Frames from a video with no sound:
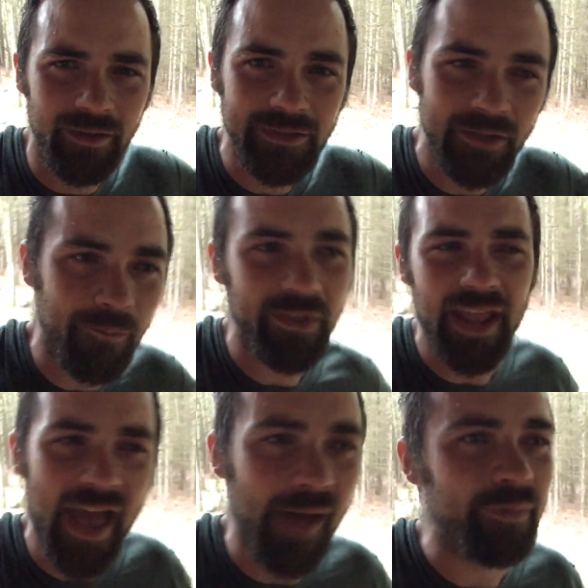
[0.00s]

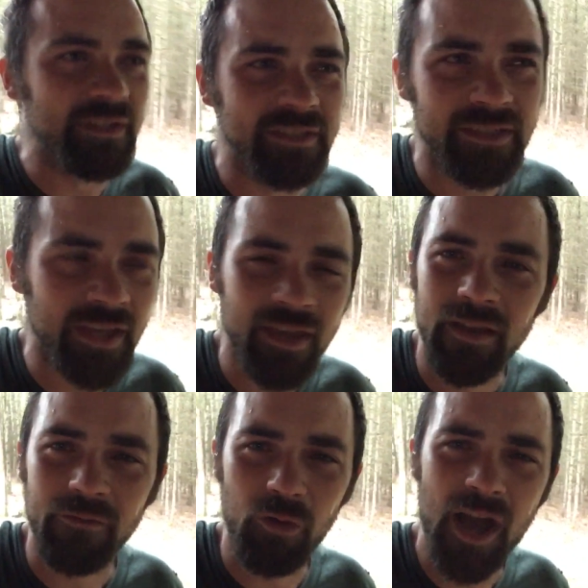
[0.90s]
something happens
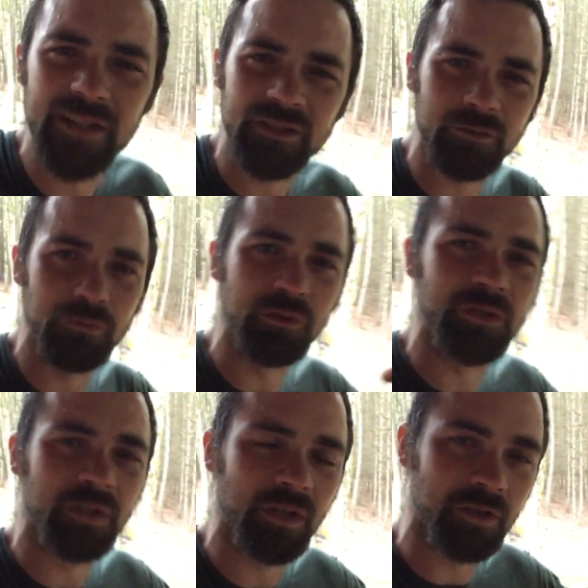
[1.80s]
where I just
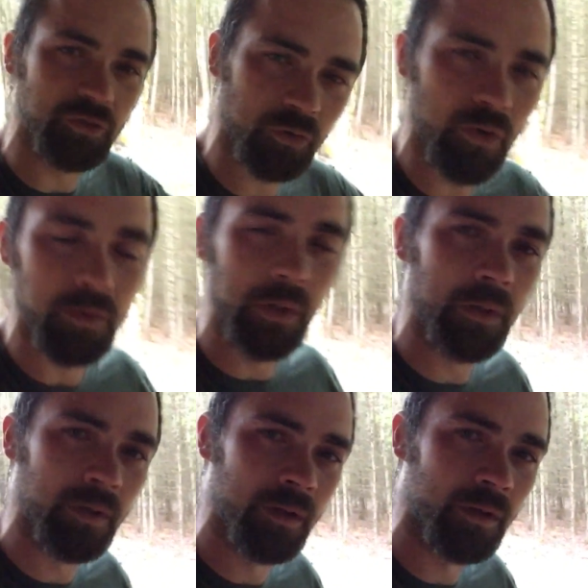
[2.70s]
lose control
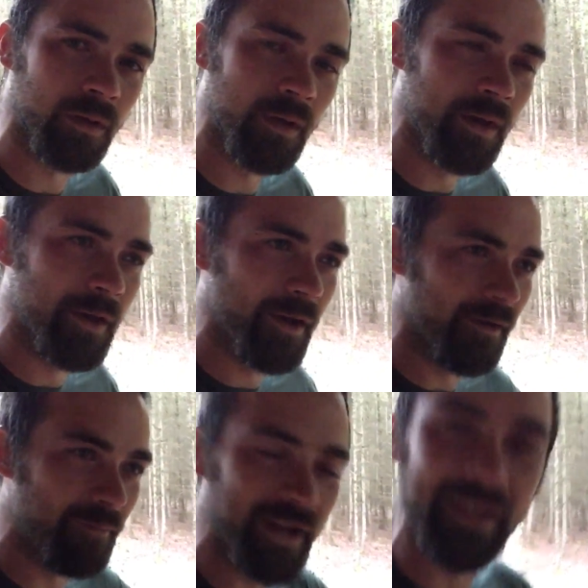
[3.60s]

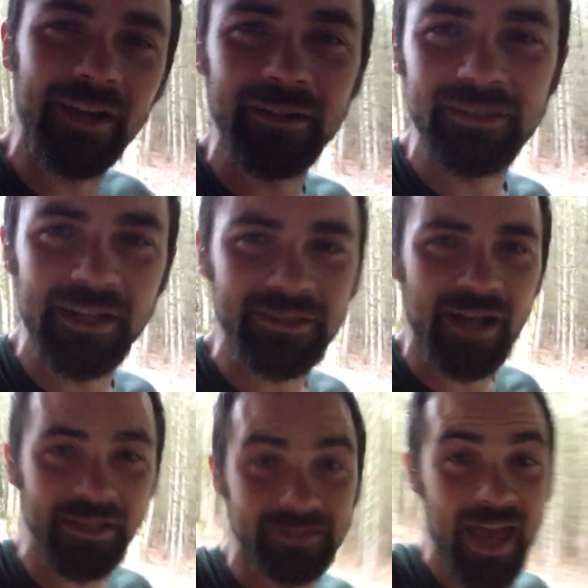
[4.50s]
of my tears. And it's
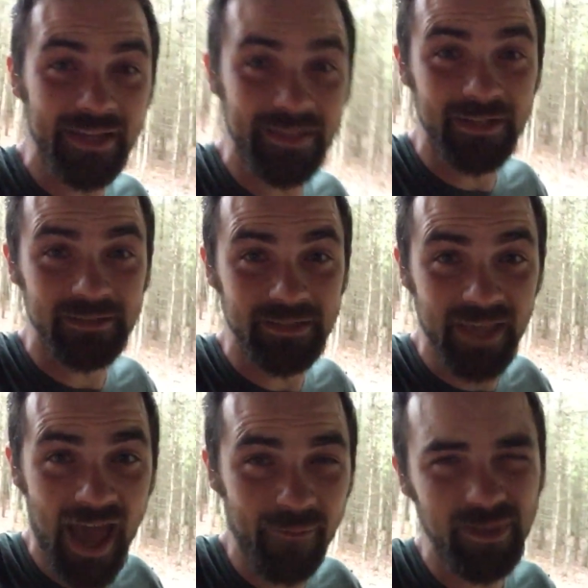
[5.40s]
not sad tears. It's
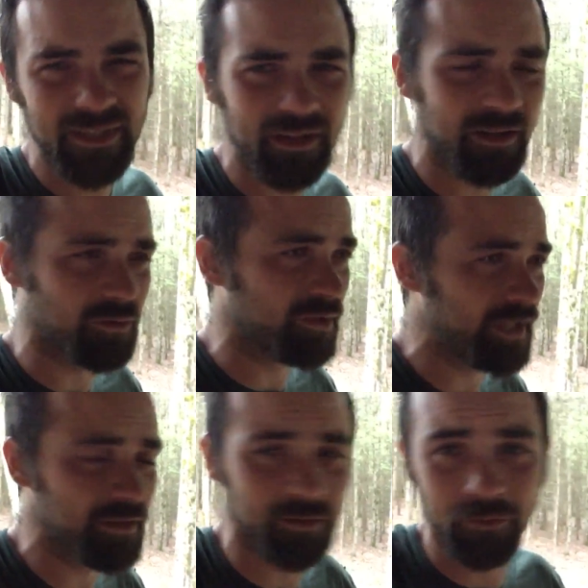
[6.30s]
happy tears or
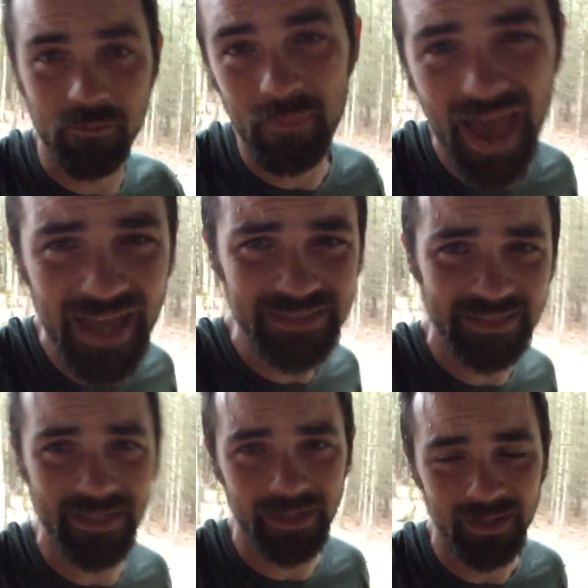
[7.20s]
tears of
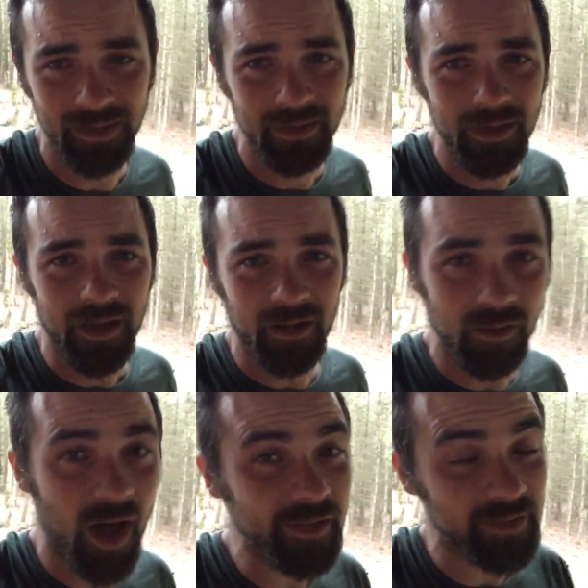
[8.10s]
compassion. And a
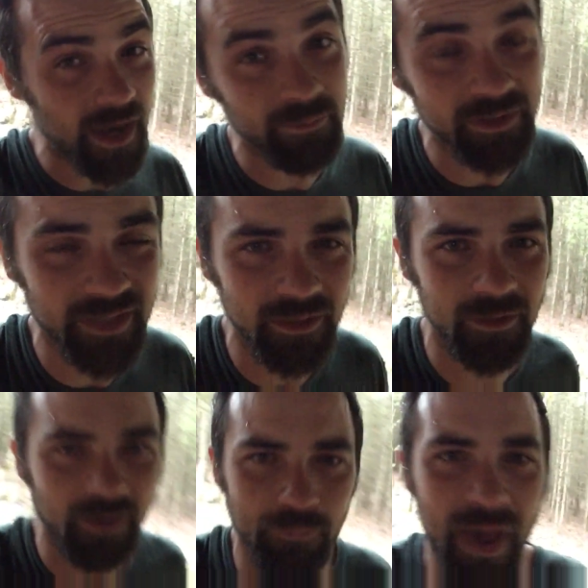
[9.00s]
lot of times it's tears
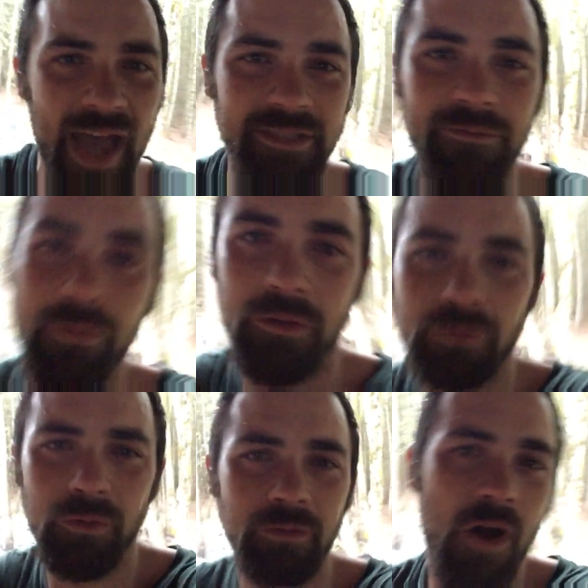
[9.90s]
of compassion for
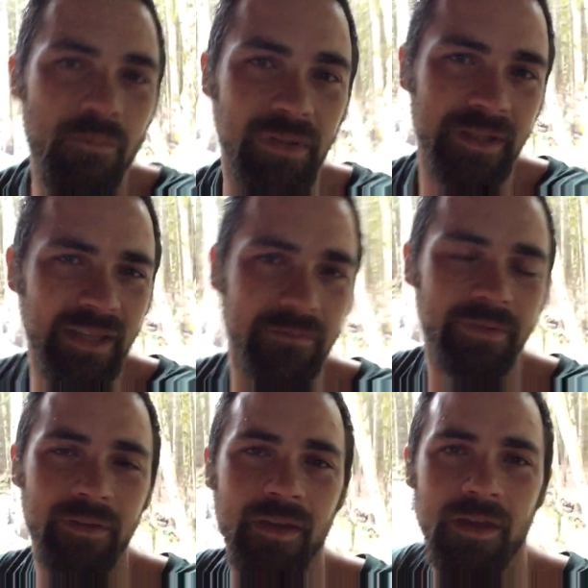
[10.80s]
you who don't believe.